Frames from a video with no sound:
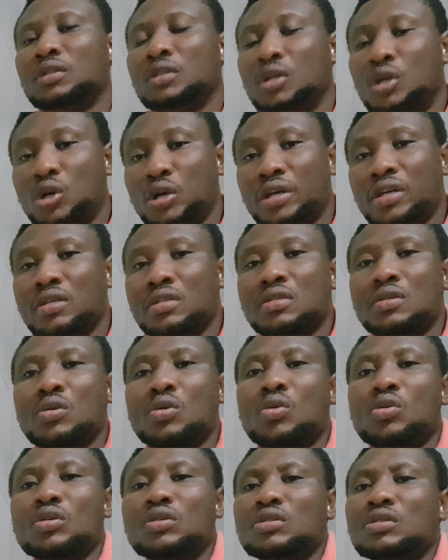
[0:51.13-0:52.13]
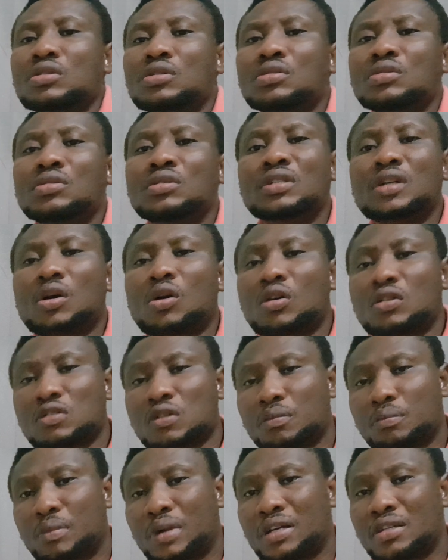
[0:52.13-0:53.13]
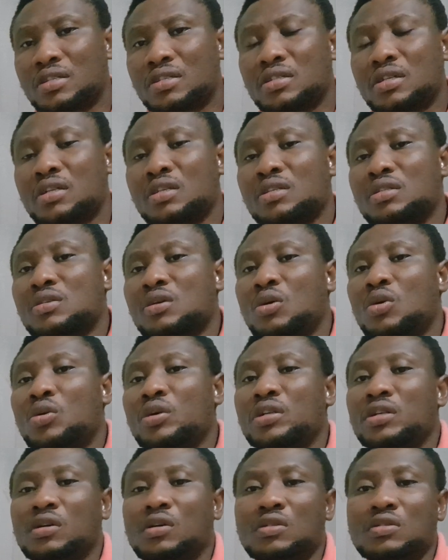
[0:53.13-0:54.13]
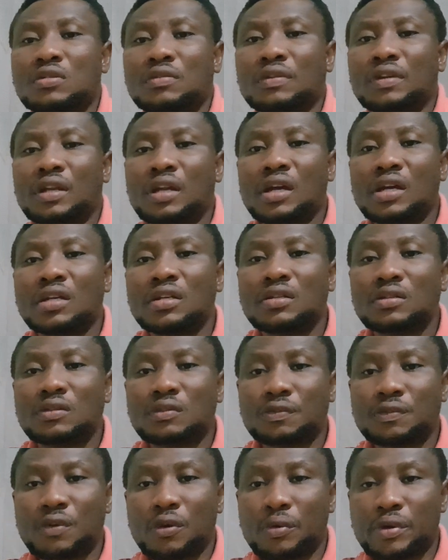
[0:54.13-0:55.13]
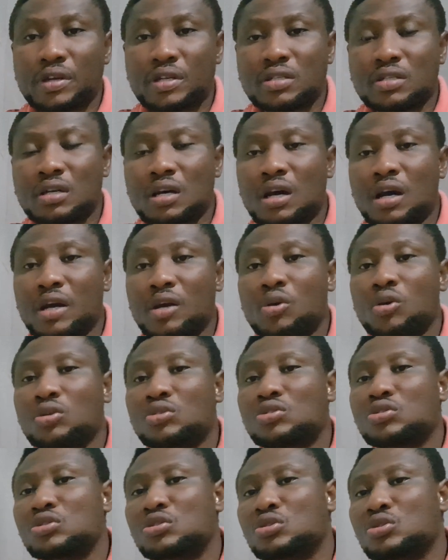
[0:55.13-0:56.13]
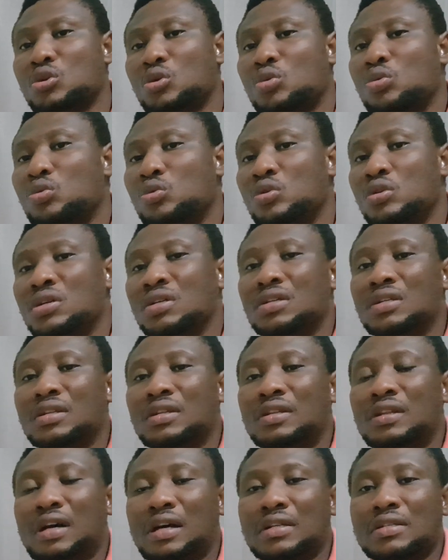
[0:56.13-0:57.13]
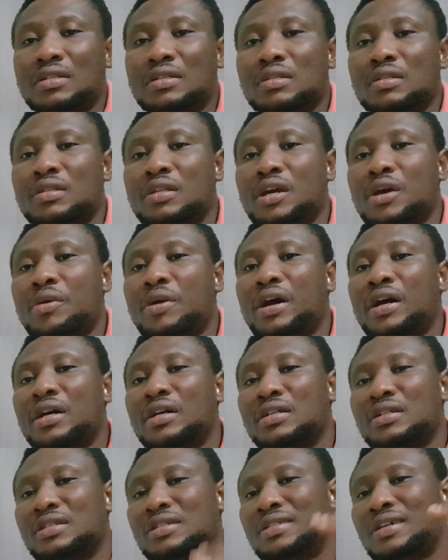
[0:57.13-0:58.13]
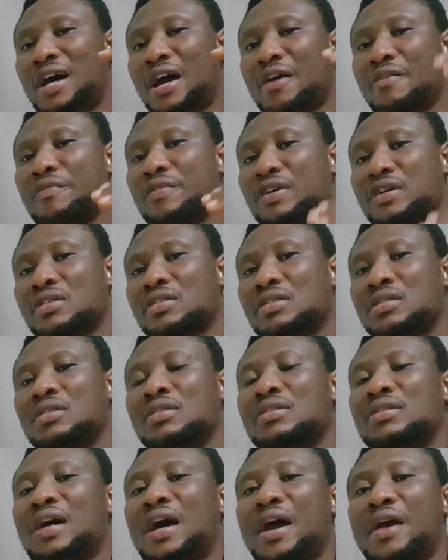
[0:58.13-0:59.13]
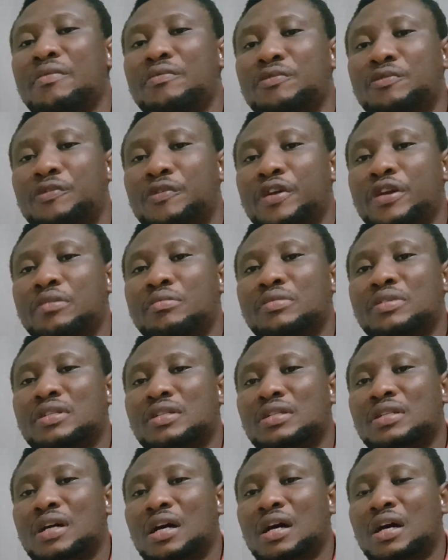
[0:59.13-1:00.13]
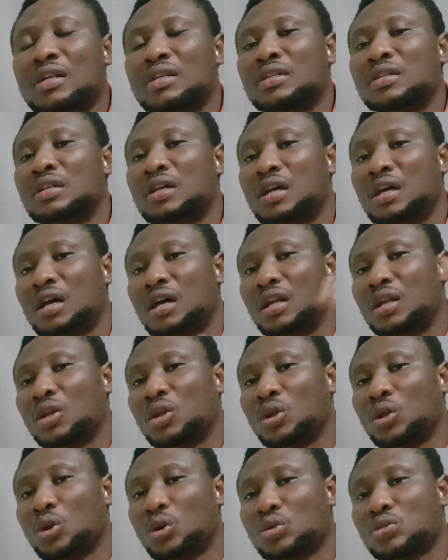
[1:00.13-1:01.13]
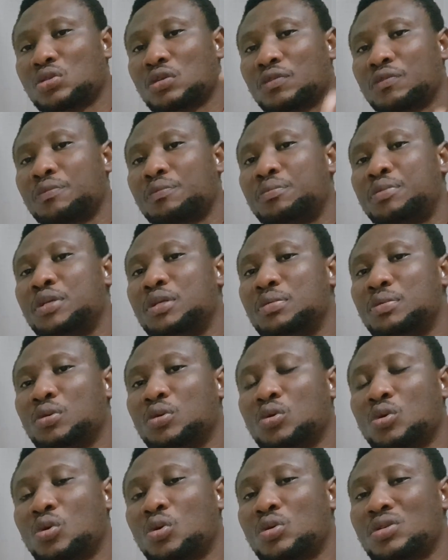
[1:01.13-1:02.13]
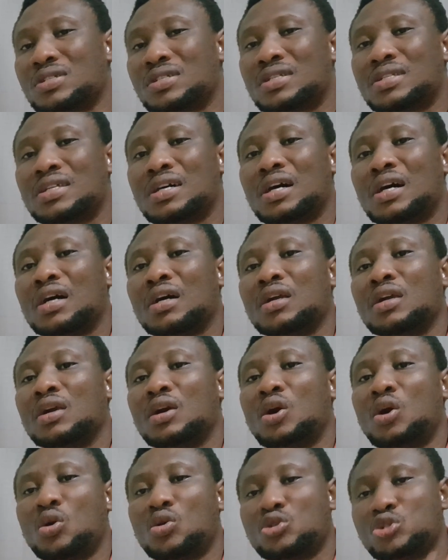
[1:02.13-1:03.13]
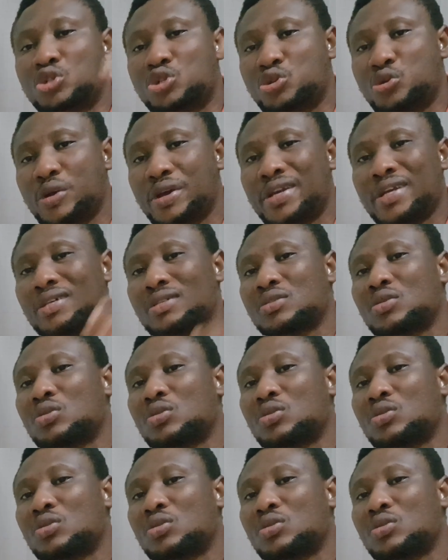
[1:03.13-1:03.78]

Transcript: Okay, so in the course of my studies or in the course of learning forex, I got to know that there are diverse time frames that a lot of people consider or traders